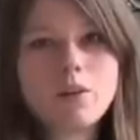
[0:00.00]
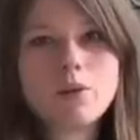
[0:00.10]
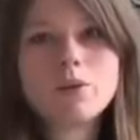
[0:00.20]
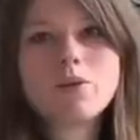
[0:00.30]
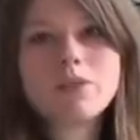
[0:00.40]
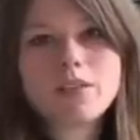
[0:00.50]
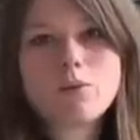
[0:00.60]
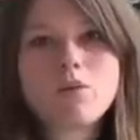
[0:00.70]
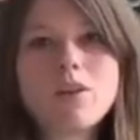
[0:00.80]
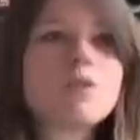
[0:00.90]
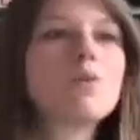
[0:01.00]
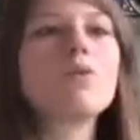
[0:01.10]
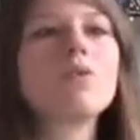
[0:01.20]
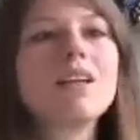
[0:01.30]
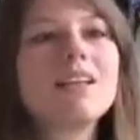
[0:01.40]
look for someone who
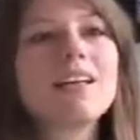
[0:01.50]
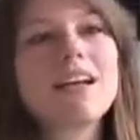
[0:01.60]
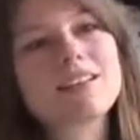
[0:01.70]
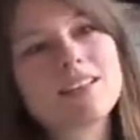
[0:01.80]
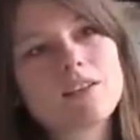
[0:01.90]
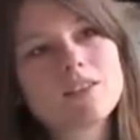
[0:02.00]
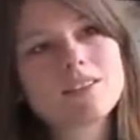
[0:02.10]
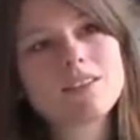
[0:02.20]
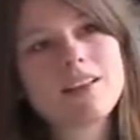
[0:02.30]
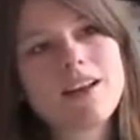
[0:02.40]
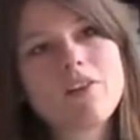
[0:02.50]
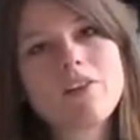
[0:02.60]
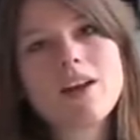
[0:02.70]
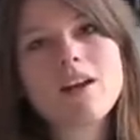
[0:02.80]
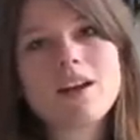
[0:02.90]
really excels in that
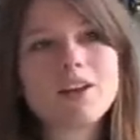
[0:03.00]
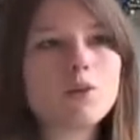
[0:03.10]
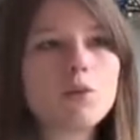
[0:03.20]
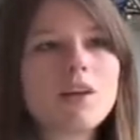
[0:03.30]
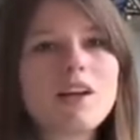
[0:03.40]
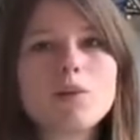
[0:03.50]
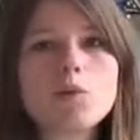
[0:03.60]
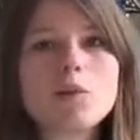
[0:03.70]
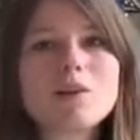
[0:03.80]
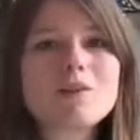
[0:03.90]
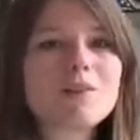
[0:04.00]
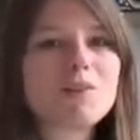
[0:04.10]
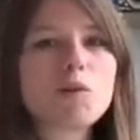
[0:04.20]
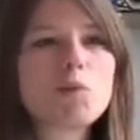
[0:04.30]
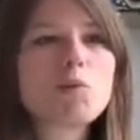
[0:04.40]
area and who can do it
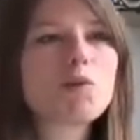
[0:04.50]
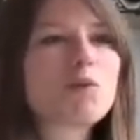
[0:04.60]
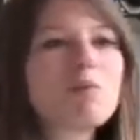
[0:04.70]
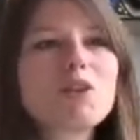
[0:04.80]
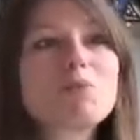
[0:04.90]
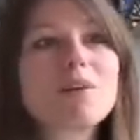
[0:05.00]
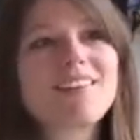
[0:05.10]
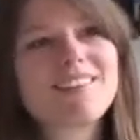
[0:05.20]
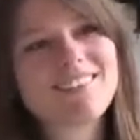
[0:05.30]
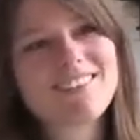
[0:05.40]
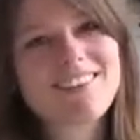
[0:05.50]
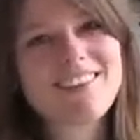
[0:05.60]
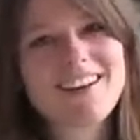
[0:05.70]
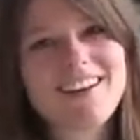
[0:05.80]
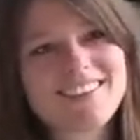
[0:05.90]
almost much better
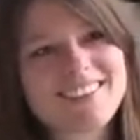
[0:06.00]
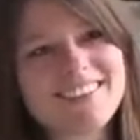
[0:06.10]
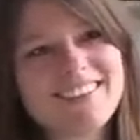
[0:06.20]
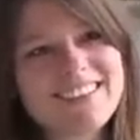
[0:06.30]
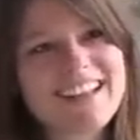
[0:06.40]
than us.